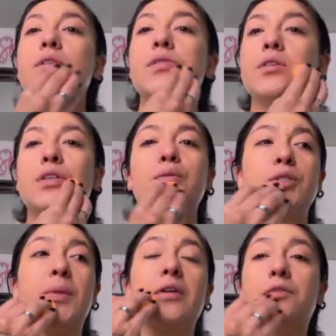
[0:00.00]
she was
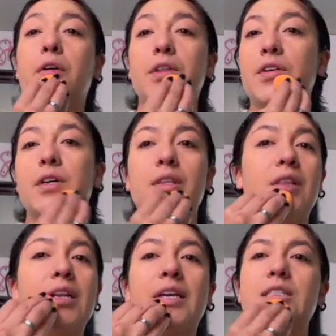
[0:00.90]
by far the
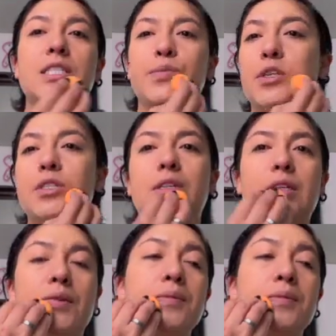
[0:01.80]
nicest person.